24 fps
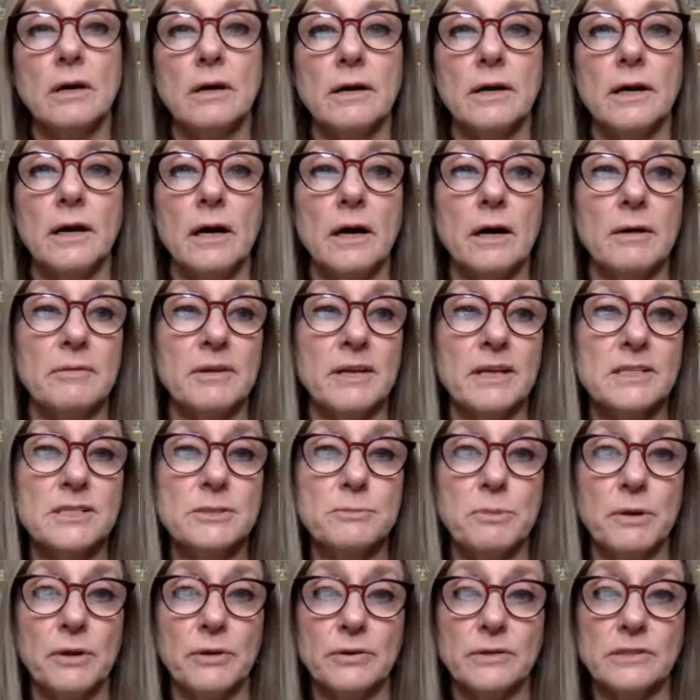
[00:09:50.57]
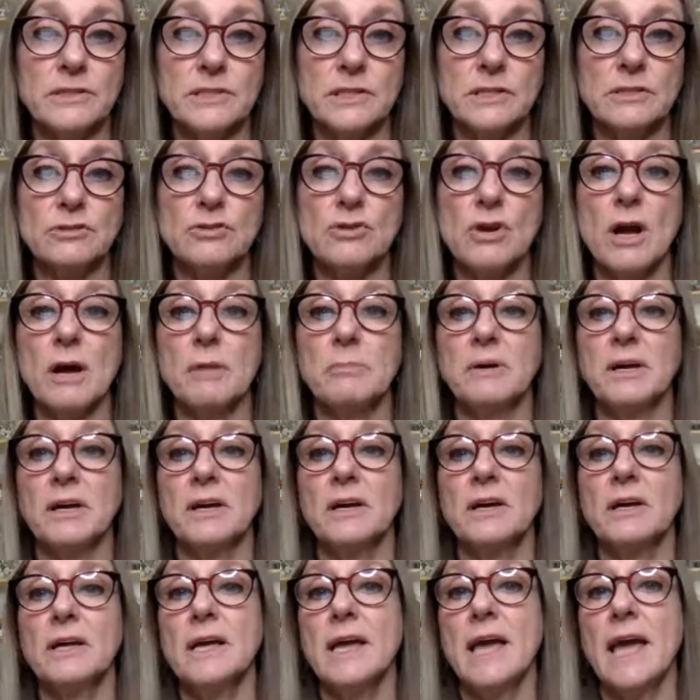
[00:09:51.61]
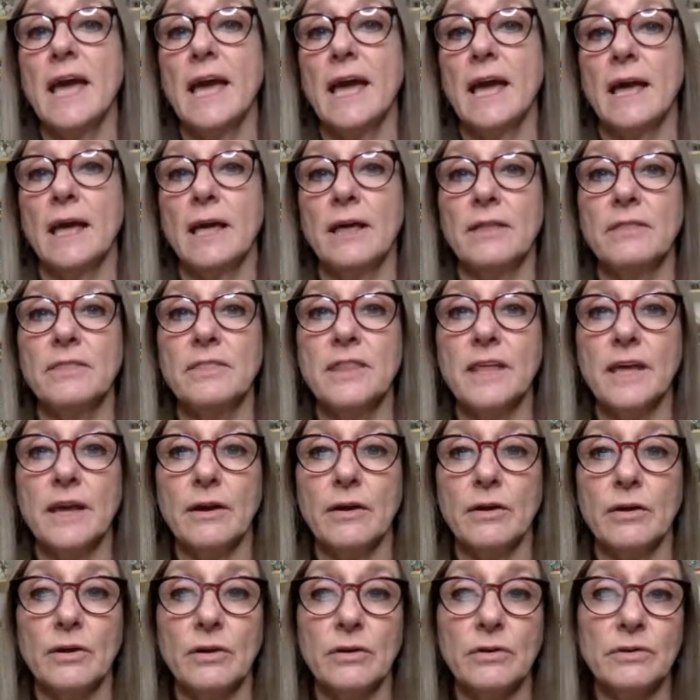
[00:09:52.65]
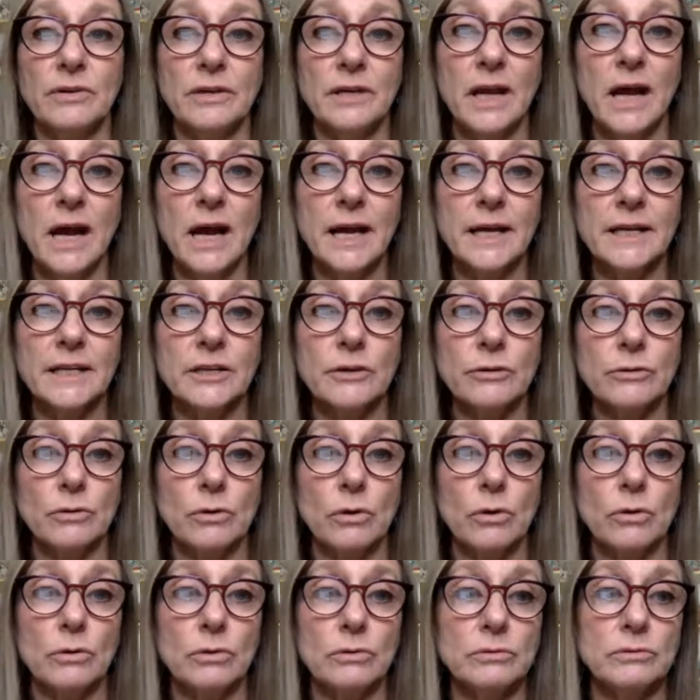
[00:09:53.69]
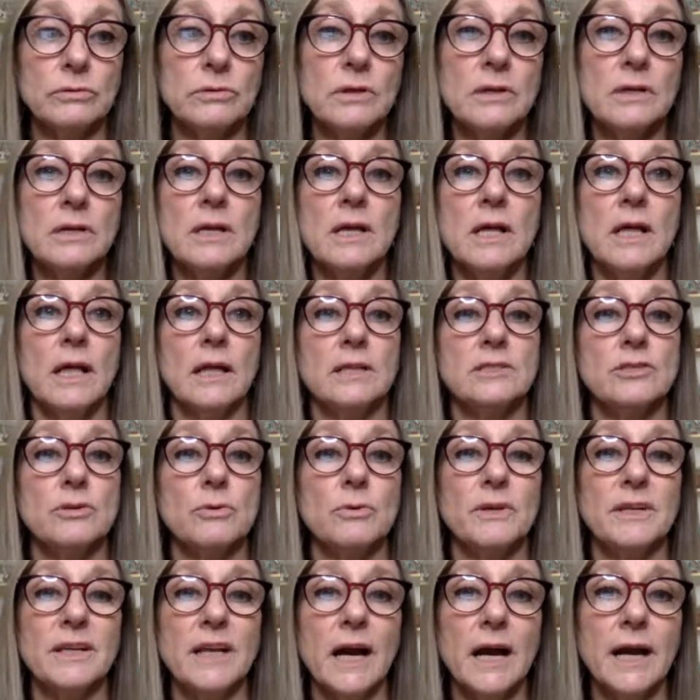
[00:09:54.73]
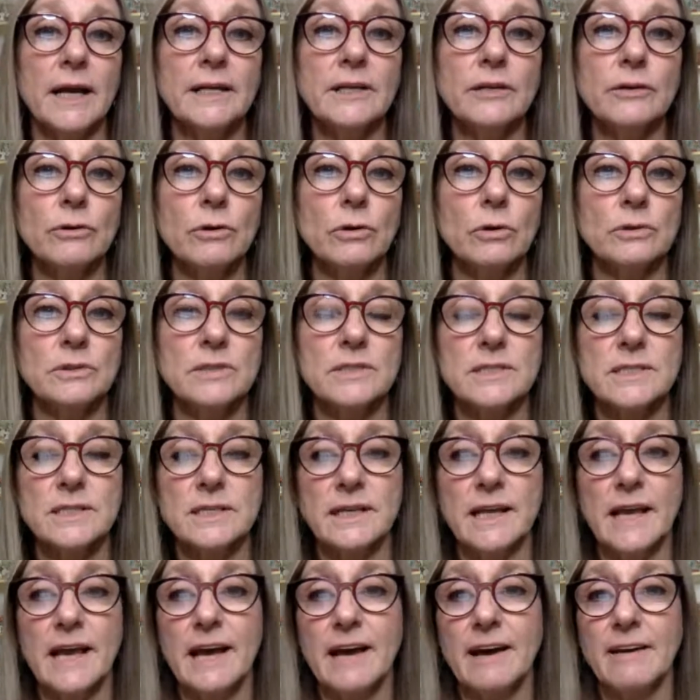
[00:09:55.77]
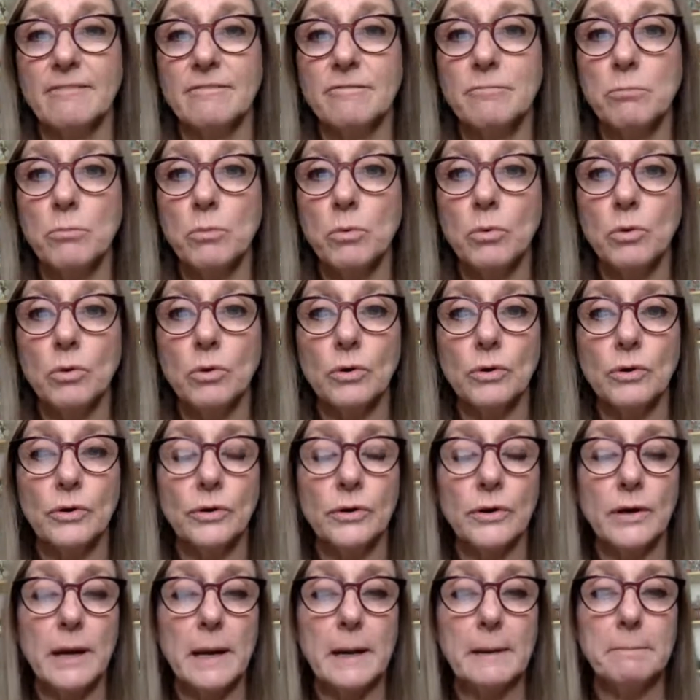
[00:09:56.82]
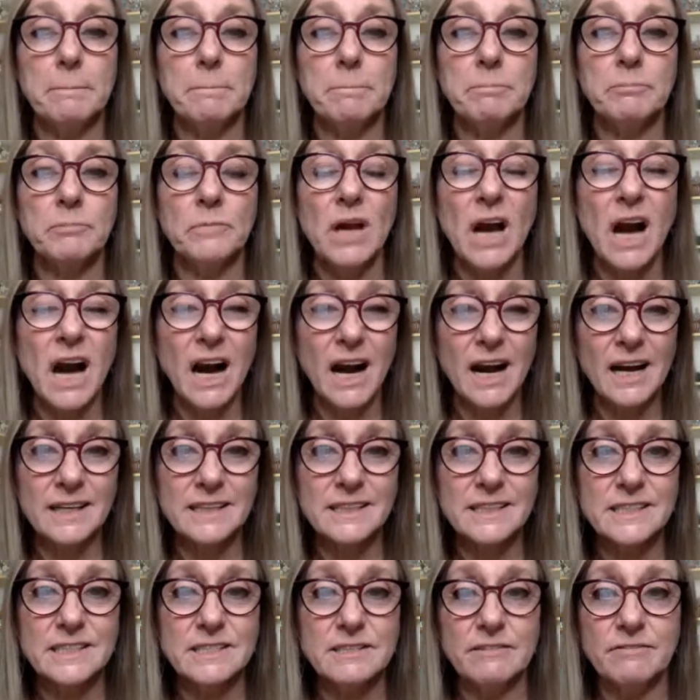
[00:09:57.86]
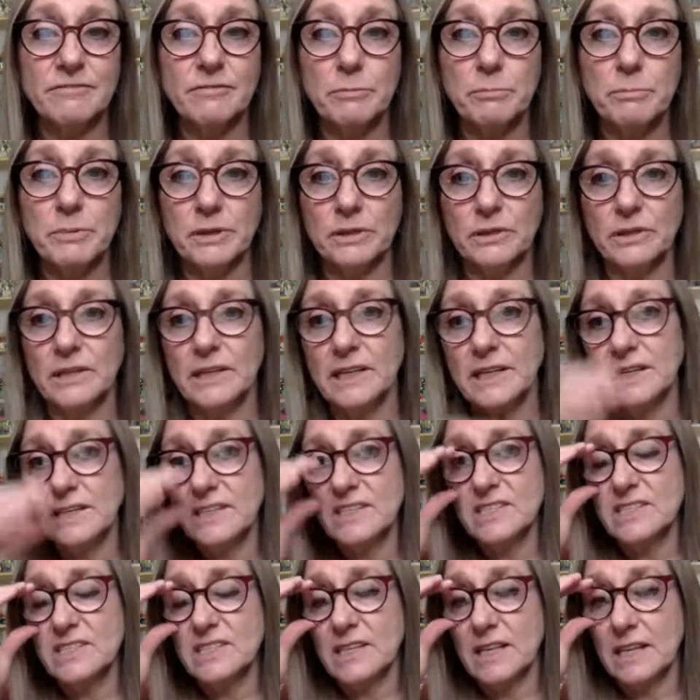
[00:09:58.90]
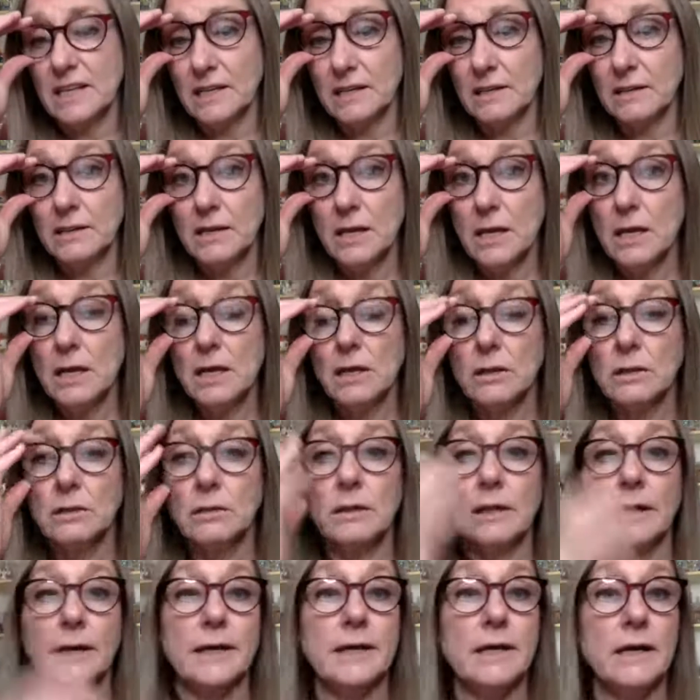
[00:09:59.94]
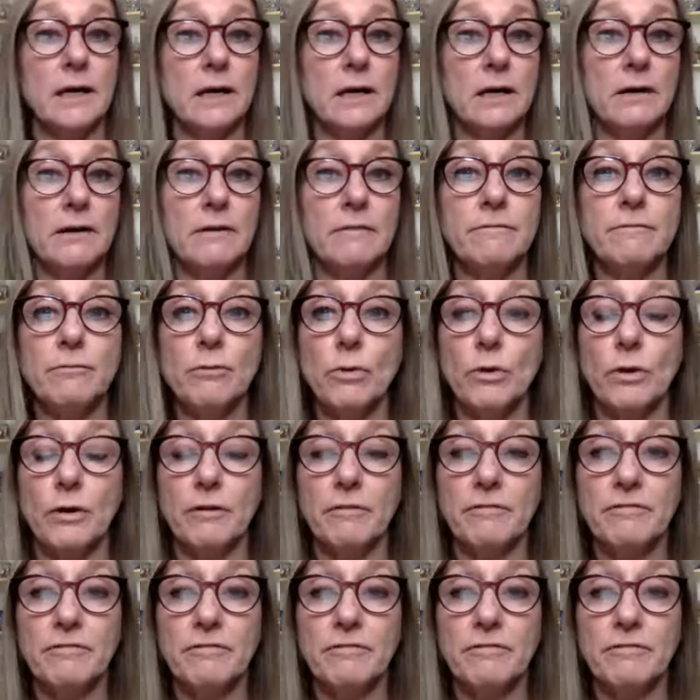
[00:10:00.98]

experiencing trauma and they're 9-year-old. So a 9-year-old is going to have more cognitive abilities than like a 4 or